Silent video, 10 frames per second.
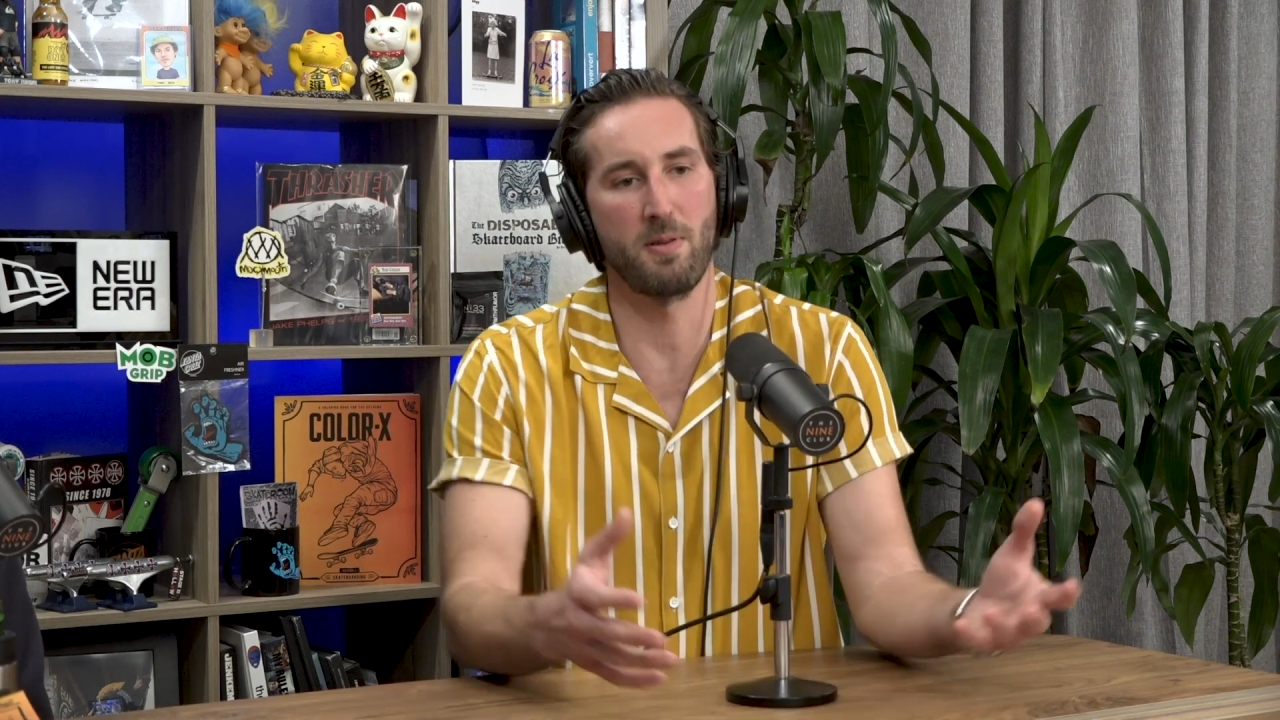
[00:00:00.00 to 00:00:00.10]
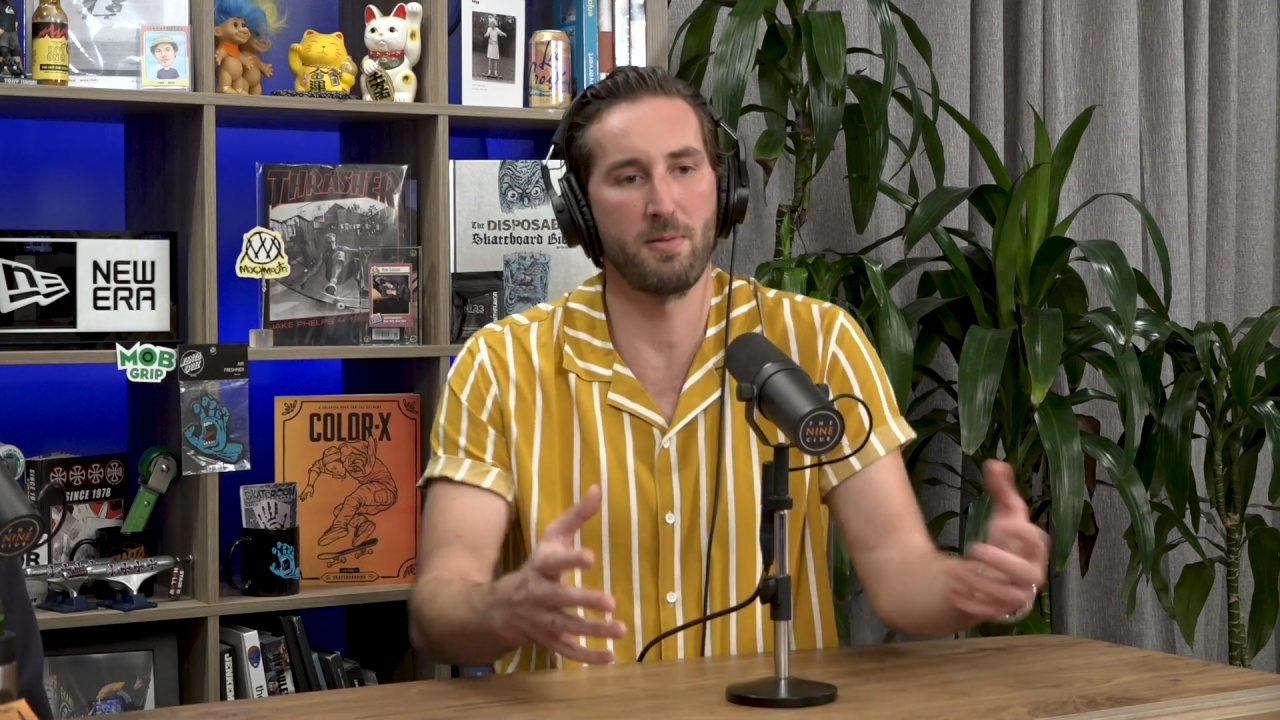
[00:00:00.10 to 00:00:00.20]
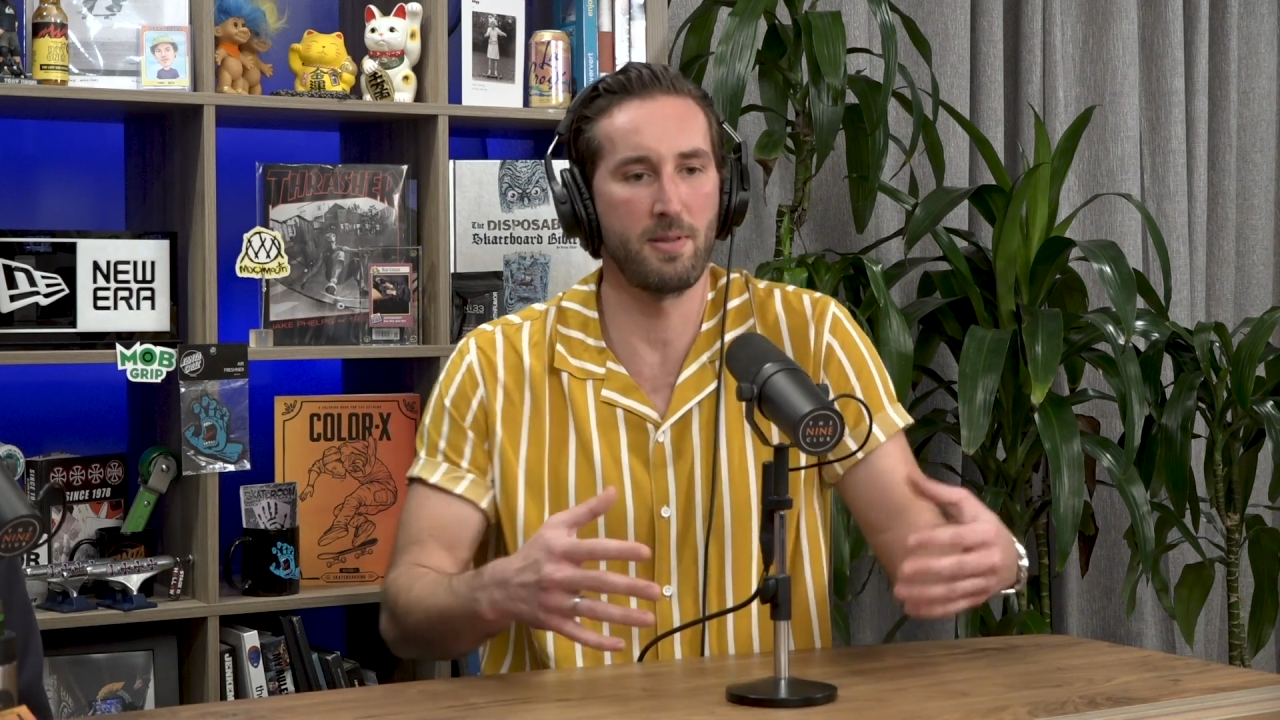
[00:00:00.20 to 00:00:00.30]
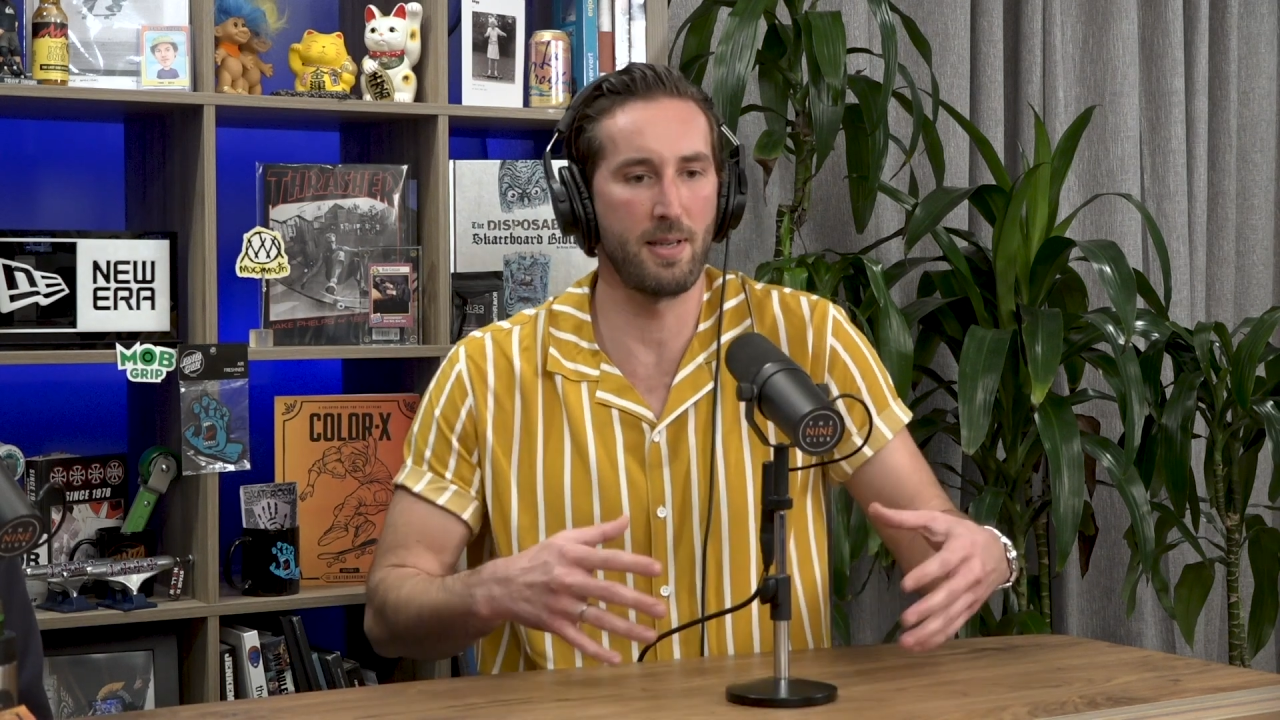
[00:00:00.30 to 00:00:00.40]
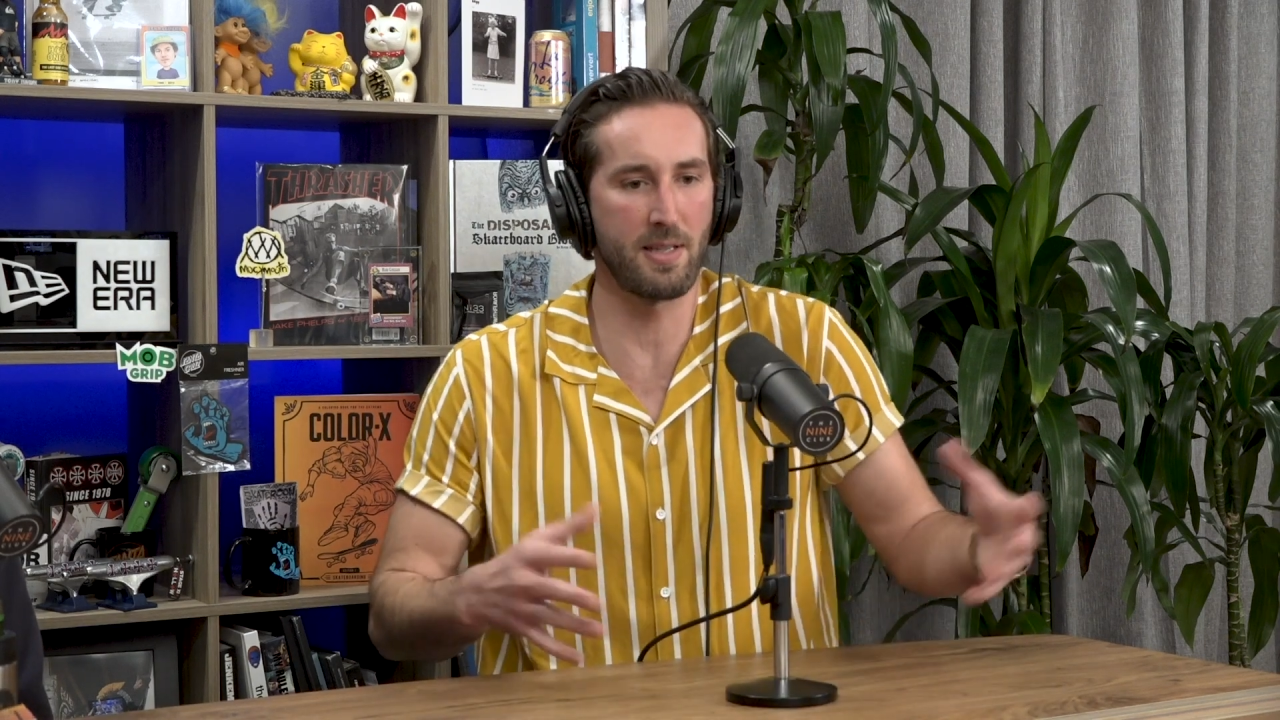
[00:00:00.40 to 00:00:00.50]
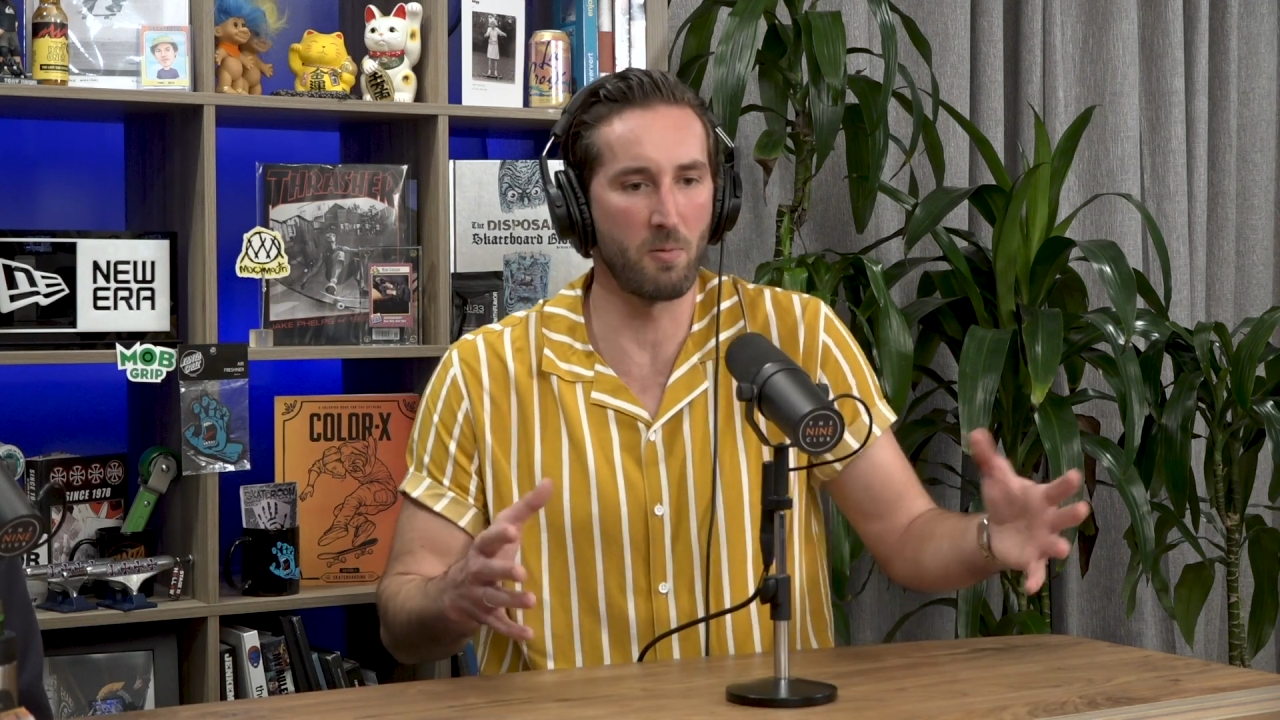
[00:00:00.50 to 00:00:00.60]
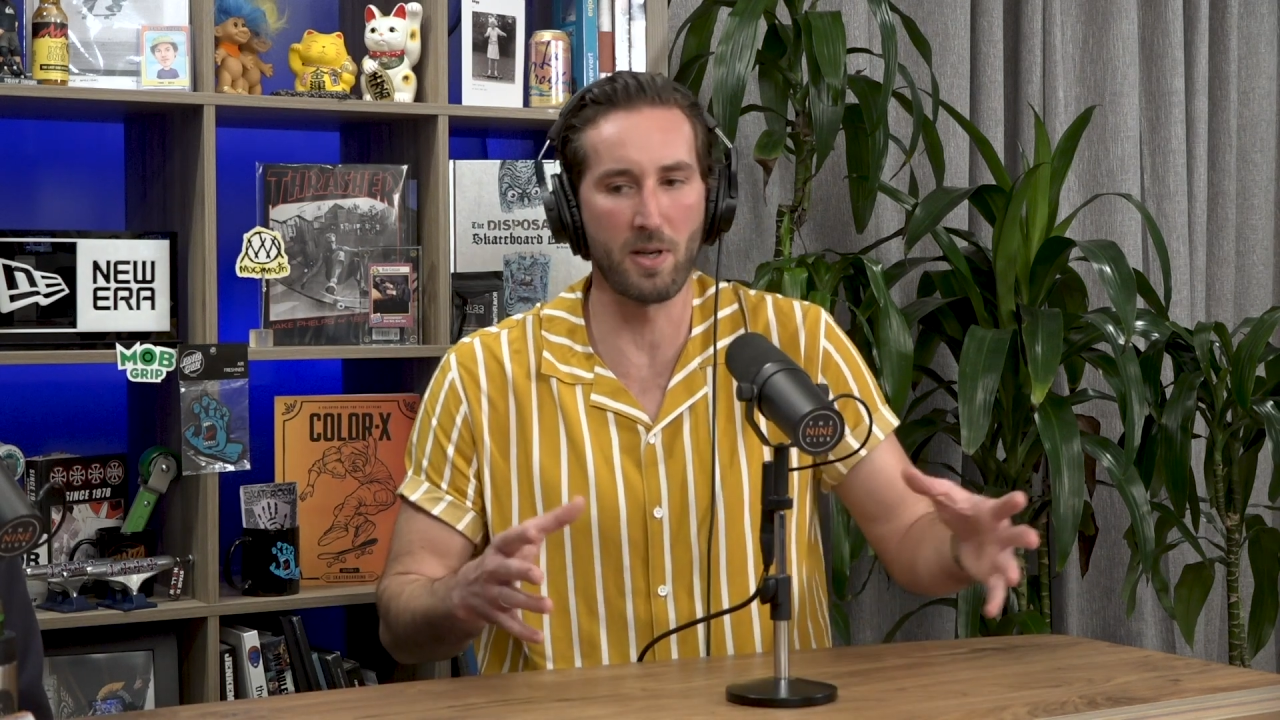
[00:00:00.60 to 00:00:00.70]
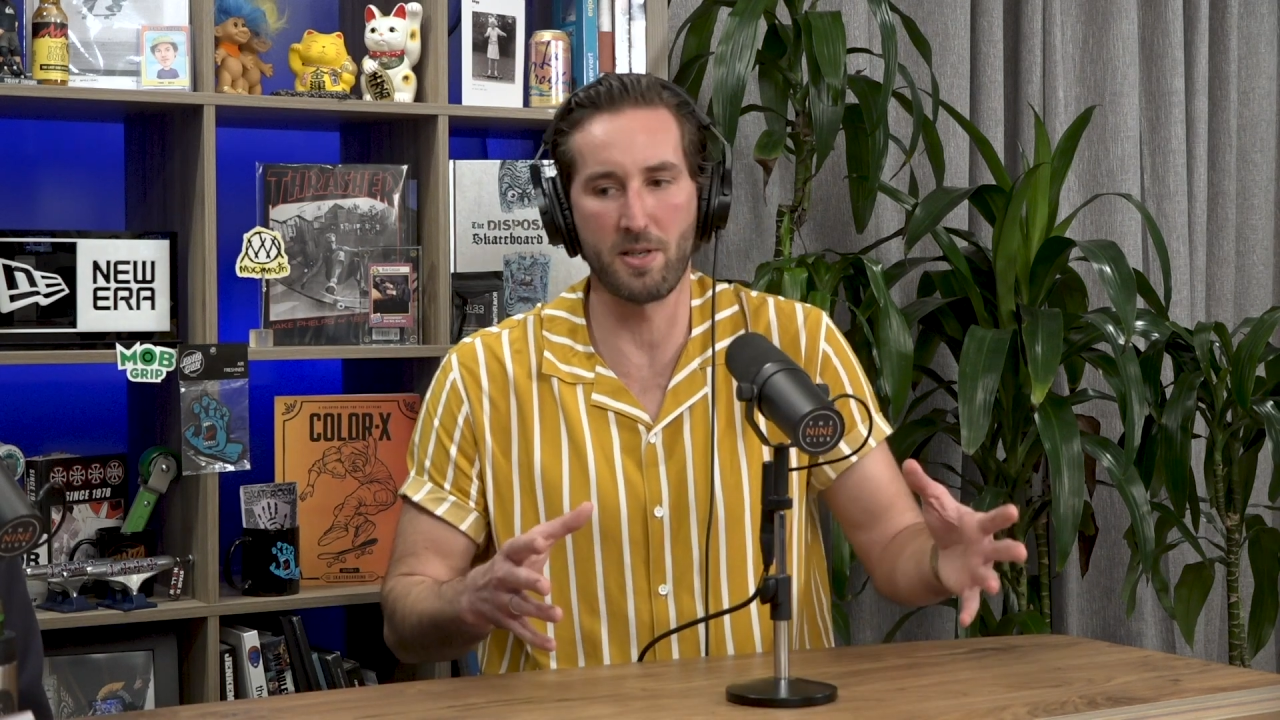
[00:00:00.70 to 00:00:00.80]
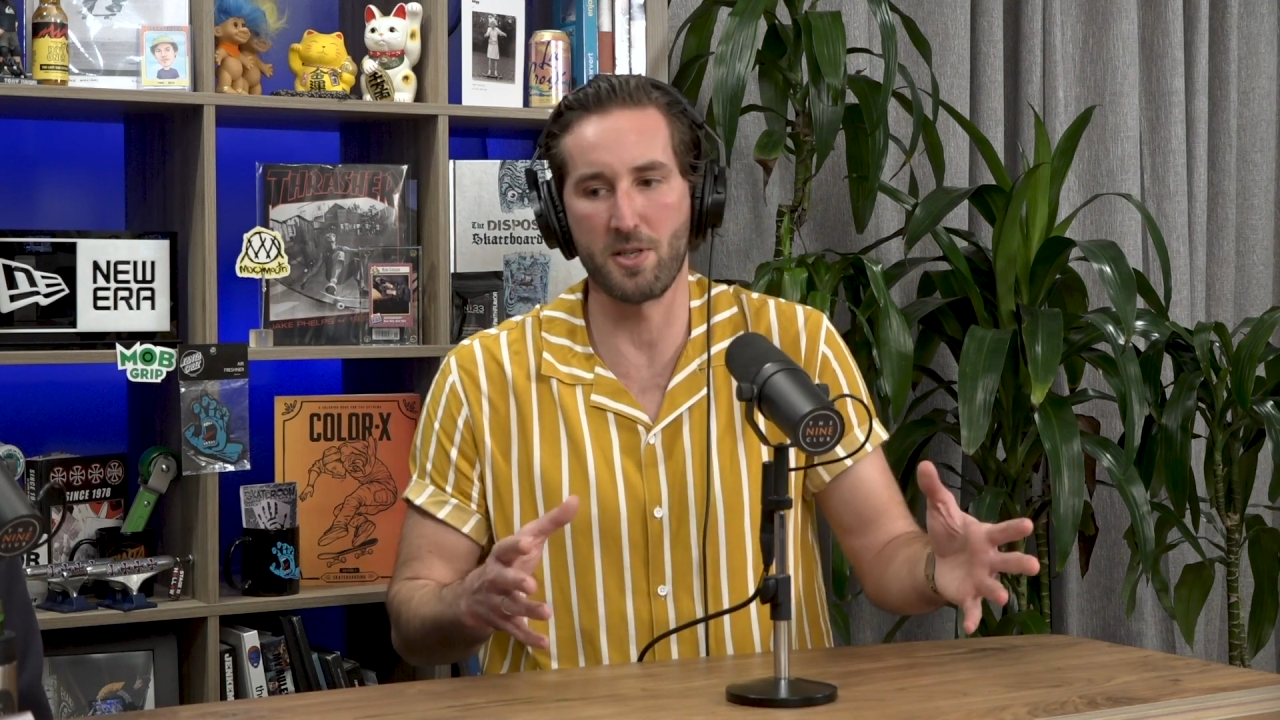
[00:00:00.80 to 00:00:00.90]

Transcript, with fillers: we didn't want